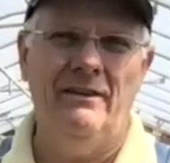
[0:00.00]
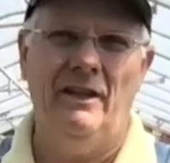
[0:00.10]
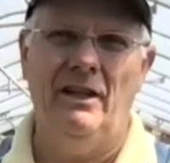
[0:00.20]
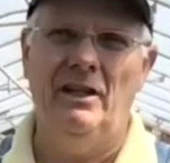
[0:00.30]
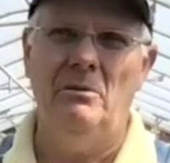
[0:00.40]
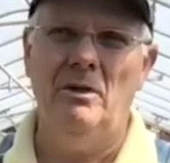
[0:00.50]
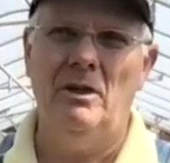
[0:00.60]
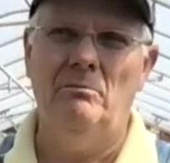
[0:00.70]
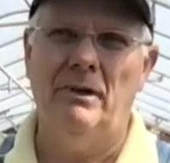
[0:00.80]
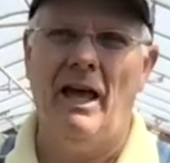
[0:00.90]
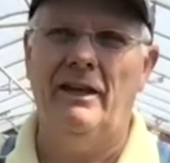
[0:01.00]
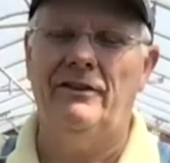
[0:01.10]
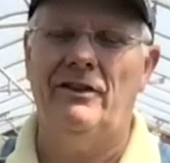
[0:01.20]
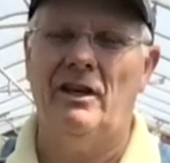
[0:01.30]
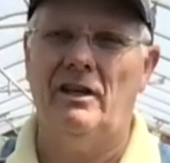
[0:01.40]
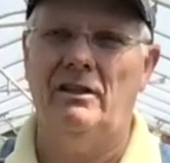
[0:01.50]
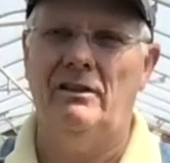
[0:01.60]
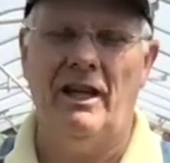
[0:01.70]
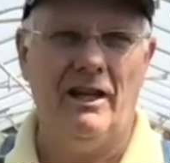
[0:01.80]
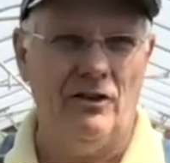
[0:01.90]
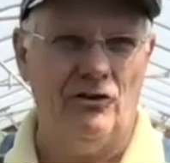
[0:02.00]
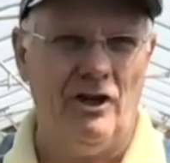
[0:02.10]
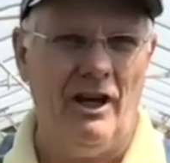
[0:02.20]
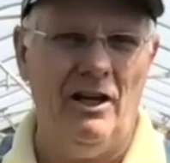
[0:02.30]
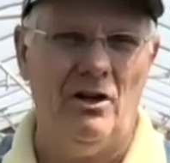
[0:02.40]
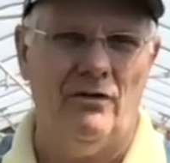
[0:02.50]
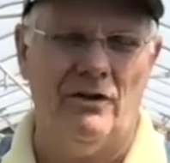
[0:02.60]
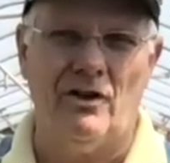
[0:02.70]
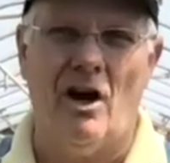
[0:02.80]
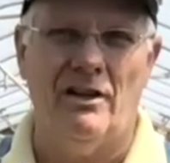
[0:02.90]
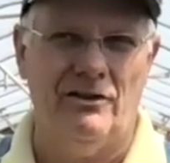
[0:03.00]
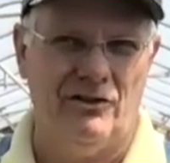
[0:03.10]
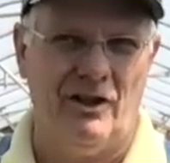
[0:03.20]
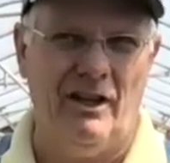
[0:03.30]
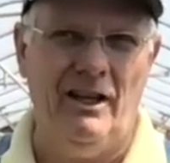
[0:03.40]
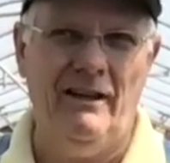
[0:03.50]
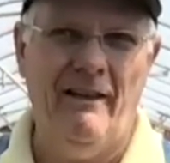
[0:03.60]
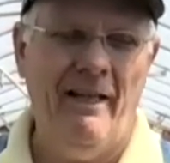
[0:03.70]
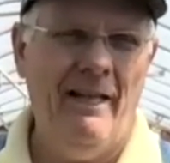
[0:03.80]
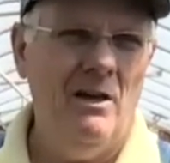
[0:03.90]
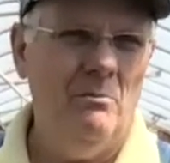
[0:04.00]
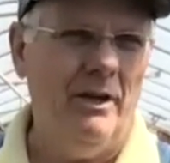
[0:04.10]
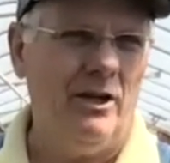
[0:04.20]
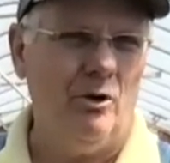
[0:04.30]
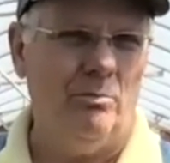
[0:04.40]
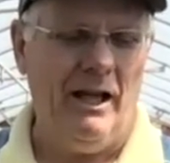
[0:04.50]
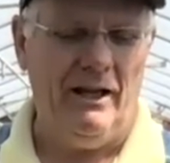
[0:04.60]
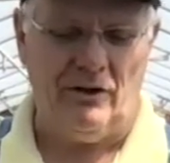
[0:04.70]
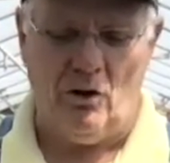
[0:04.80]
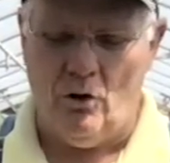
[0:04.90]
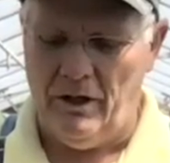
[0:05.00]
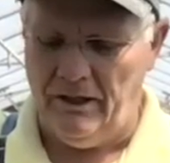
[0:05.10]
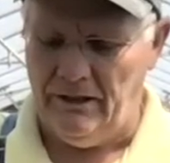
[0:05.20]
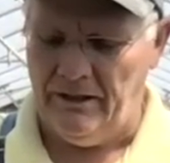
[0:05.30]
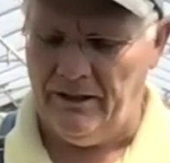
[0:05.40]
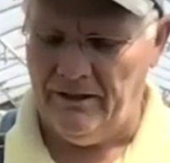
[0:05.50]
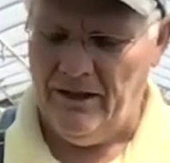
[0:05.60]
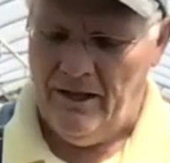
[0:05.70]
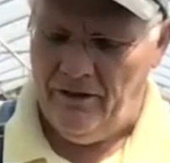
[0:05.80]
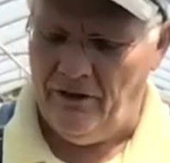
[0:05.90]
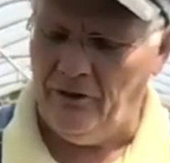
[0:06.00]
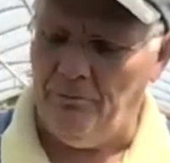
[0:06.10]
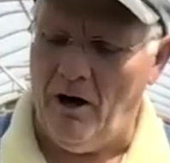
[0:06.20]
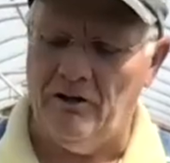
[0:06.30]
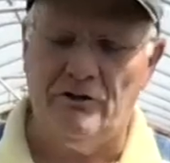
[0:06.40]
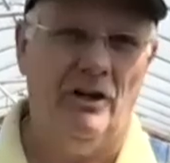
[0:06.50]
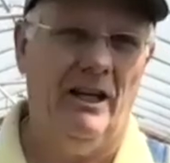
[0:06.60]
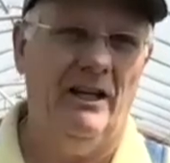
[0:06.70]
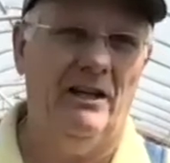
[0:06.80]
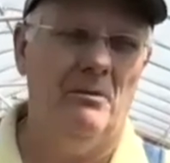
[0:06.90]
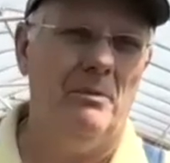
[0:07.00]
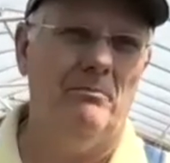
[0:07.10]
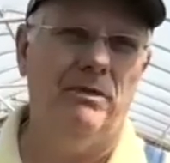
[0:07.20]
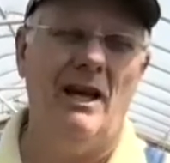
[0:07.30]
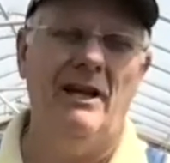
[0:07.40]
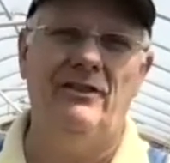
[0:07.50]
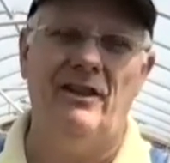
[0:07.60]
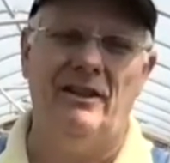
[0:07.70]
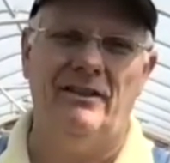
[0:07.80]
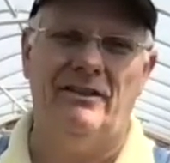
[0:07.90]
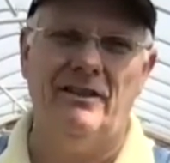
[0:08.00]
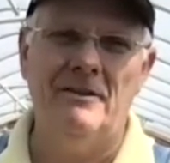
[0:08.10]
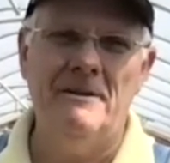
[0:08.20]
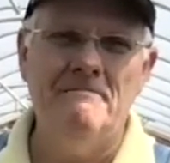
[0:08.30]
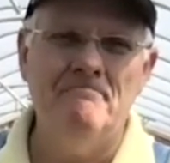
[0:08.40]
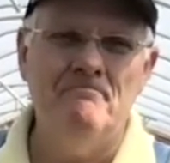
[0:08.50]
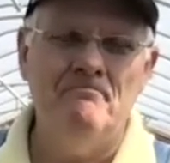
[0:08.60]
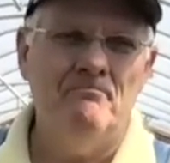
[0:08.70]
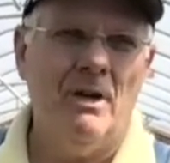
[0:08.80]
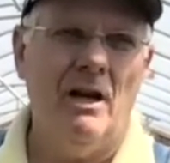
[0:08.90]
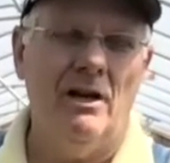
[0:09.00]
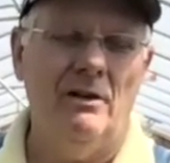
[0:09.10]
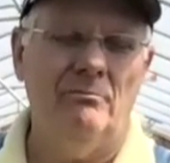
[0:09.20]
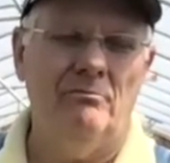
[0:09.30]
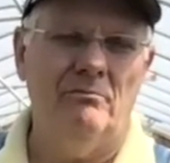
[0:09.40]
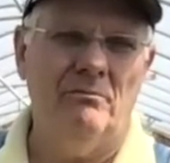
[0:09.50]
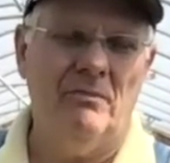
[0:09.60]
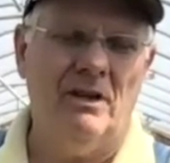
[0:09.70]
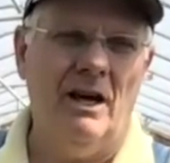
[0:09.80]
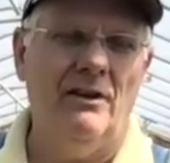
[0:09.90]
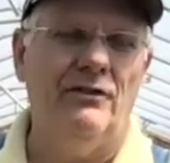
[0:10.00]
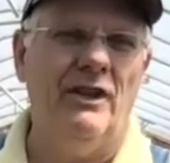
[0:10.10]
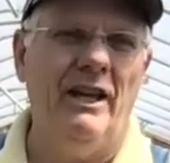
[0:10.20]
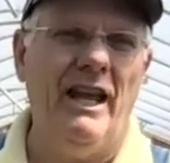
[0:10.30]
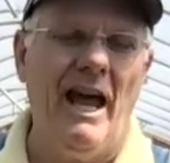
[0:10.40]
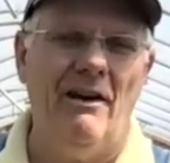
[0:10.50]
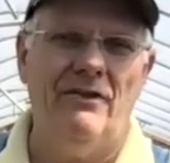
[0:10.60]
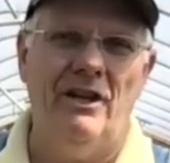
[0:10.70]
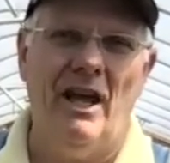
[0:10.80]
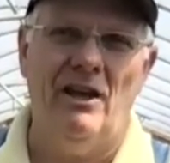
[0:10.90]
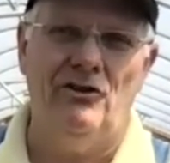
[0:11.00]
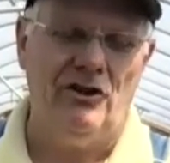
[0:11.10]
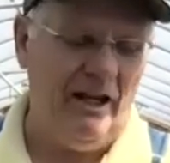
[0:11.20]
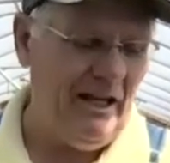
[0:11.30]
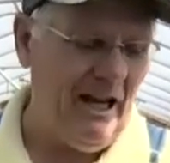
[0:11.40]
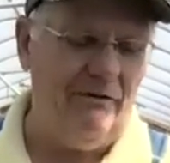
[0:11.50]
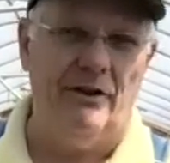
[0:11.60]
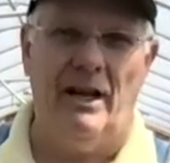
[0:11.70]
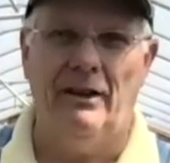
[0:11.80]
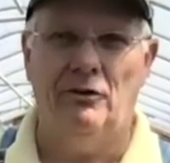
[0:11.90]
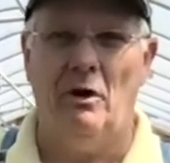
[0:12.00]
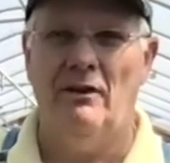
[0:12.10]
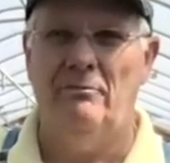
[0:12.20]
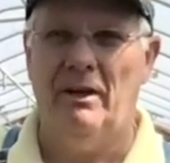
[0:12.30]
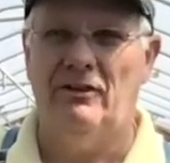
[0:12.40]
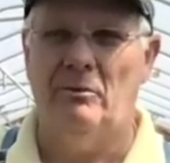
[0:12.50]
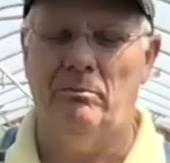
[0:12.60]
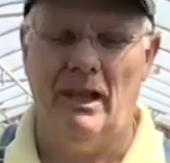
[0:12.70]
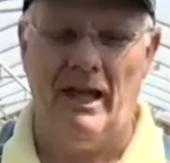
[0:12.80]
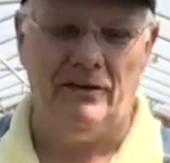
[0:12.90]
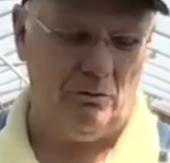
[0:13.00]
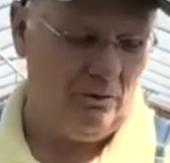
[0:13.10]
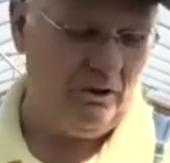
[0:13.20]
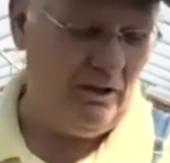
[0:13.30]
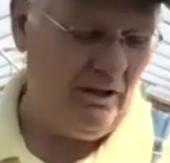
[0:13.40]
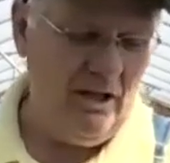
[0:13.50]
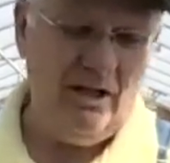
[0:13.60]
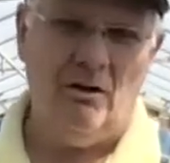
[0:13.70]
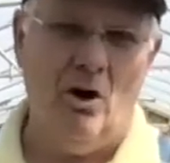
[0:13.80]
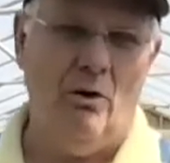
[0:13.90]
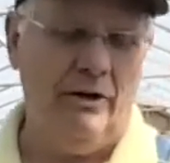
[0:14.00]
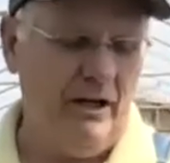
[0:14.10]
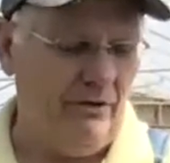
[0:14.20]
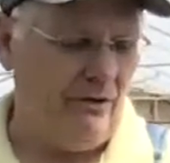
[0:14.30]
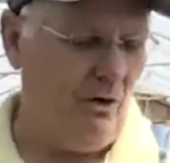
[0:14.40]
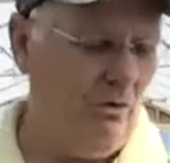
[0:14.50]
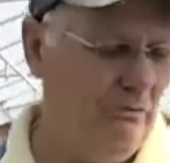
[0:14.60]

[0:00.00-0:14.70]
they need to be plants that can take the shade, or if it's hot and sunny, pick your plants accordingly. This pot's going to end up a place that's uh, kind of sunny half the day and shady half the day, so I've picked some plants that would go in there. So